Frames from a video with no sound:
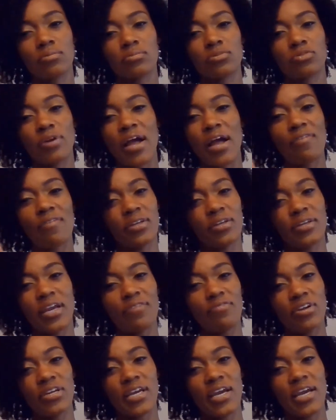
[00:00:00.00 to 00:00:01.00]
travel and
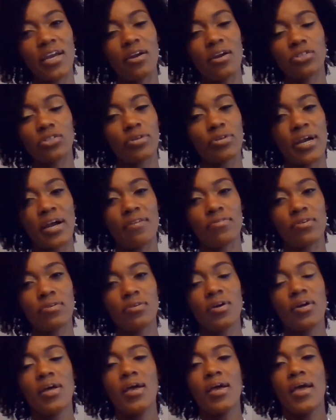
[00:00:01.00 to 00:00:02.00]
everyday or
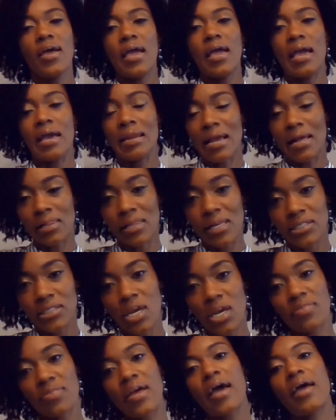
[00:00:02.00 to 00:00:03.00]
travel. And I
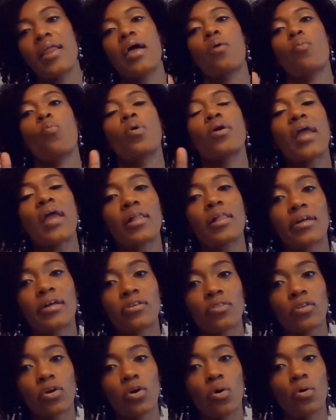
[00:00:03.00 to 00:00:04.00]
clicked on that. And when I
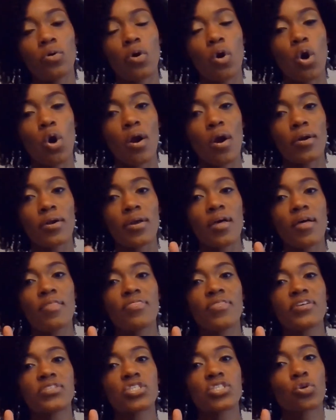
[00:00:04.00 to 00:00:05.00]
clicked on the gold card,
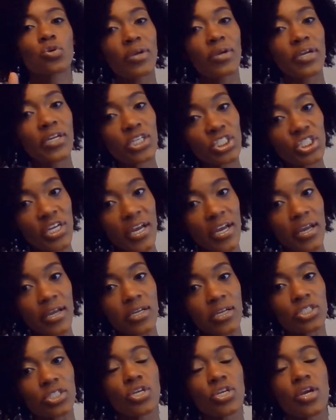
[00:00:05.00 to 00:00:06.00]
the screen
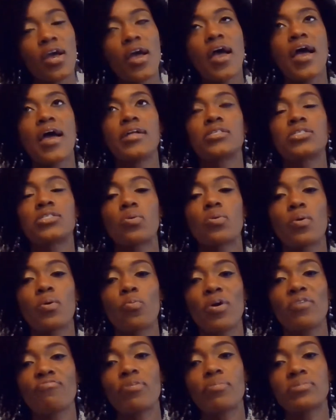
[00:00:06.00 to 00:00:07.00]
changed. And so it
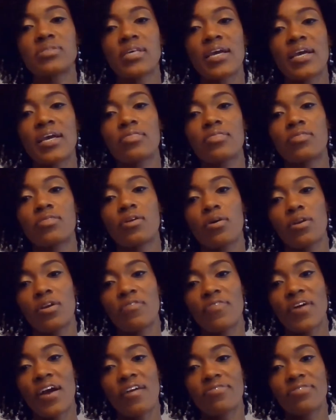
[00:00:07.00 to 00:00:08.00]
went from saying
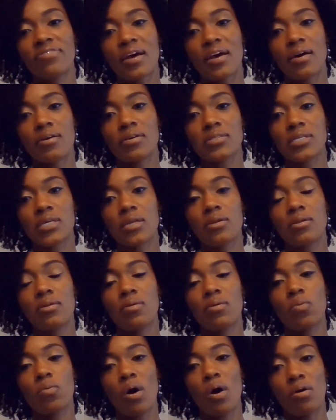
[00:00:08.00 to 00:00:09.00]

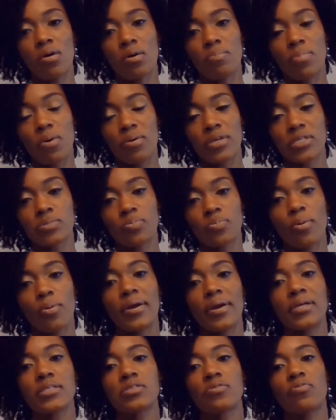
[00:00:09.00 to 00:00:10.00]
35,000 welcome bonus
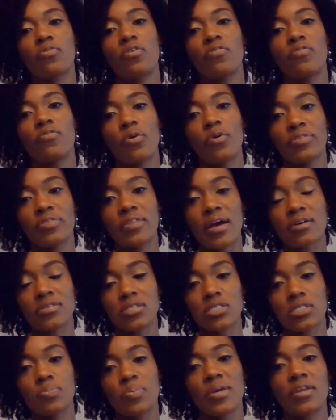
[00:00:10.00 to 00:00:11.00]
points for
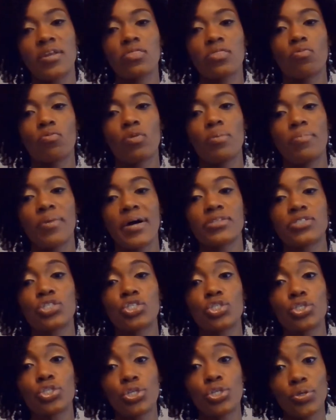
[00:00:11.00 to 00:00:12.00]
4,000 spent in 3
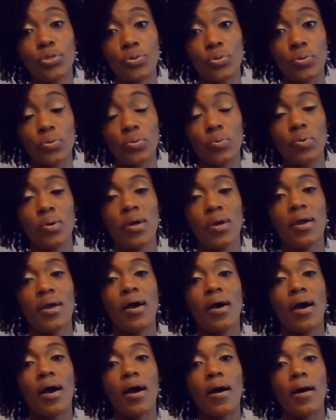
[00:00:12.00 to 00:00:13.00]
months to
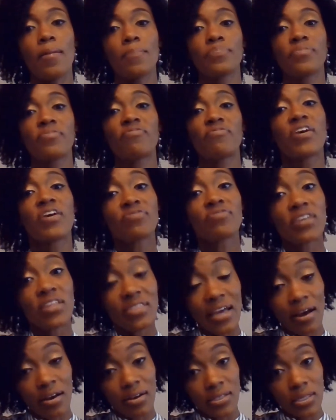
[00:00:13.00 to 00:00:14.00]

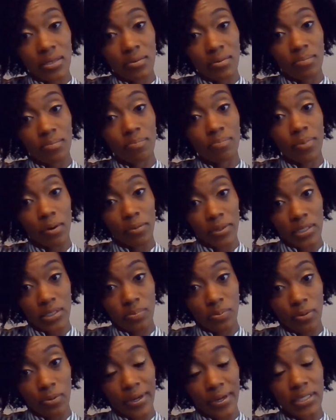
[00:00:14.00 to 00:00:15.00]
50,000
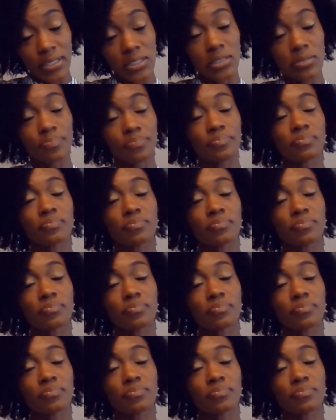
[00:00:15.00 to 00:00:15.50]
bonus points